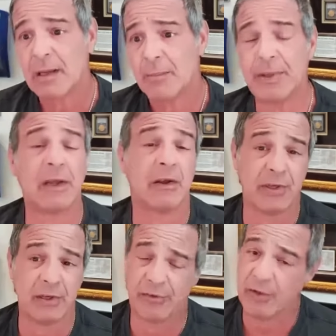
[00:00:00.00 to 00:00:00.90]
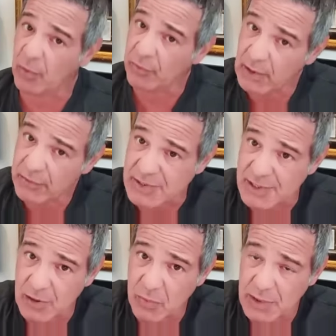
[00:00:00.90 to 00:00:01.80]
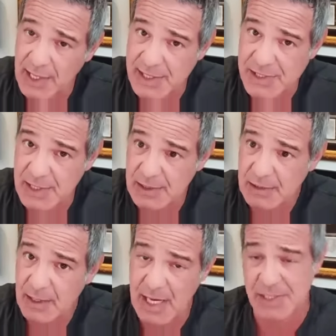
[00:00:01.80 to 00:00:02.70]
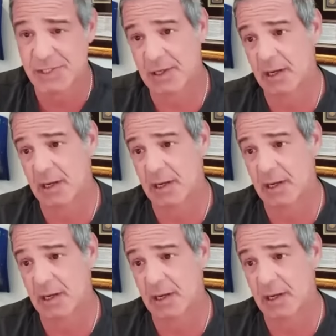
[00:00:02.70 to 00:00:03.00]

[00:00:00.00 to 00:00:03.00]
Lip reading: because it is the only other tier 1 asset as